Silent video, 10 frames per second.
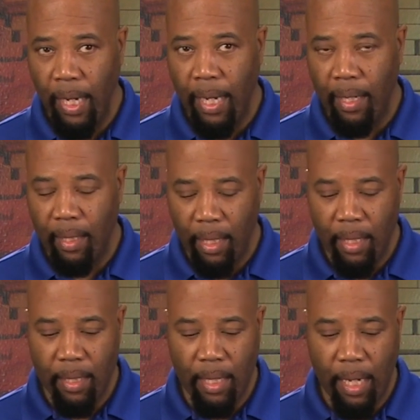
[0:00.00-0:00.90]
and
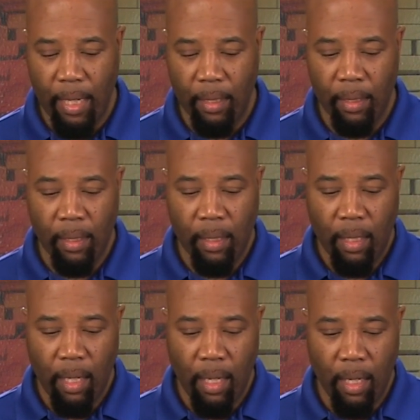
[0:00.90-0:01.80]
indicate
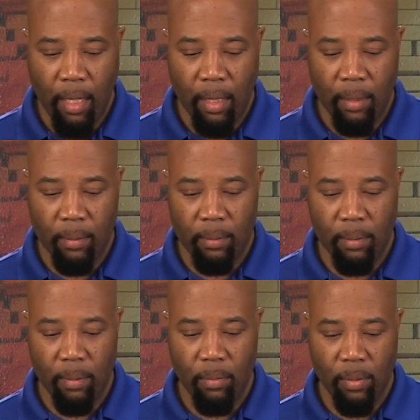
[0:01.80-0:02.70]

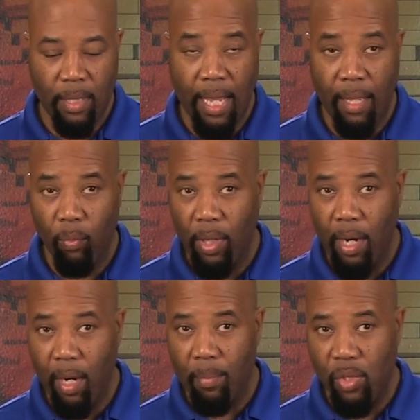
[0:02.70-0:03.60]
that we
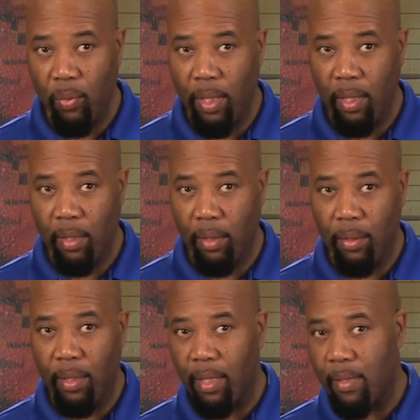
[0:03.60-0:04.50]
are between
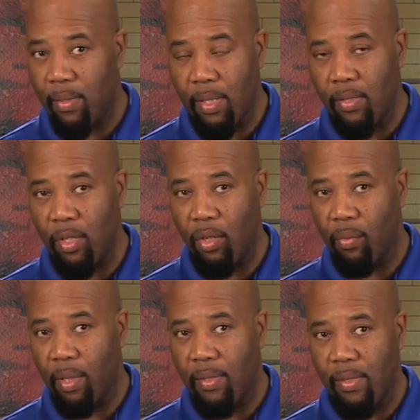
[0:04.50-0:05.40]
30 and 60
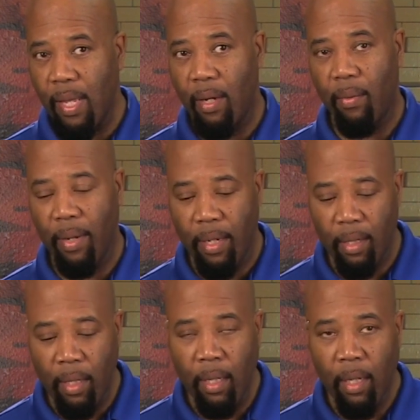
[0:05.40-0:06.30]
degrees
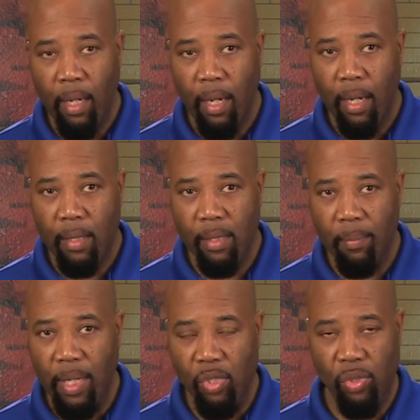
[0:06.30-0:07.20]
centigrade to
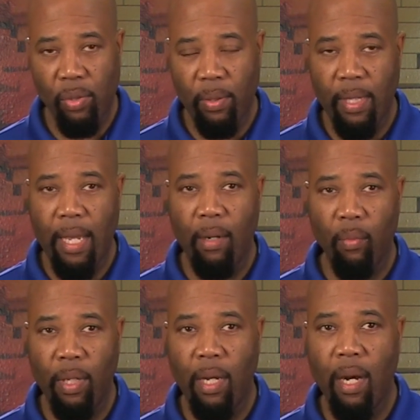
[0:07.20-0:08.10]
make sure that
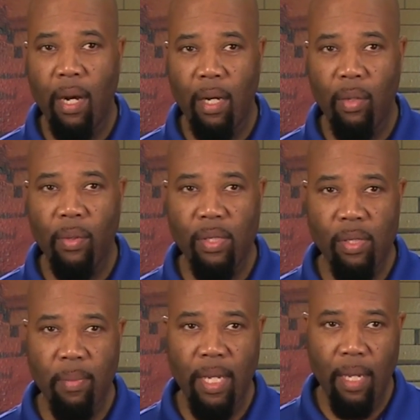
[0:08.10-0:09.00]
we are going
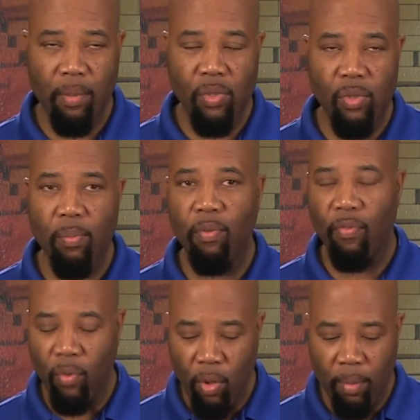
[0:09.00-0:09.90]
to be able to
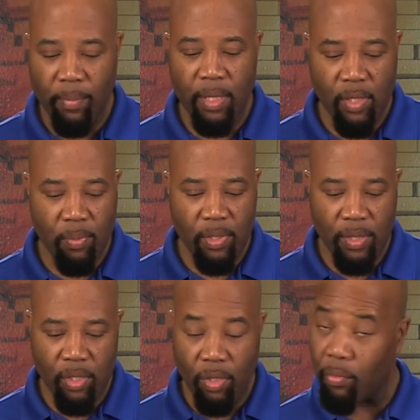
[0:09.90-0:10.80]
perform this
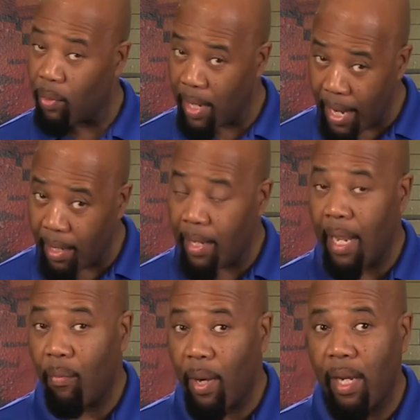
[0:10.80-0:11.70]
procedure. If we're not in
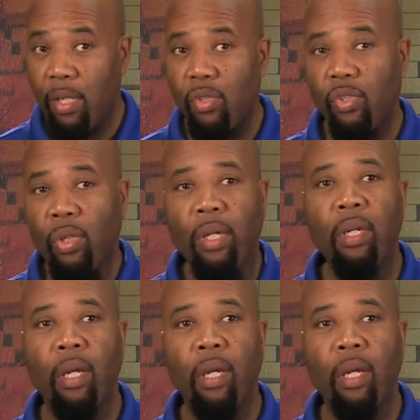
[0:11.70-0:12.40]
that range,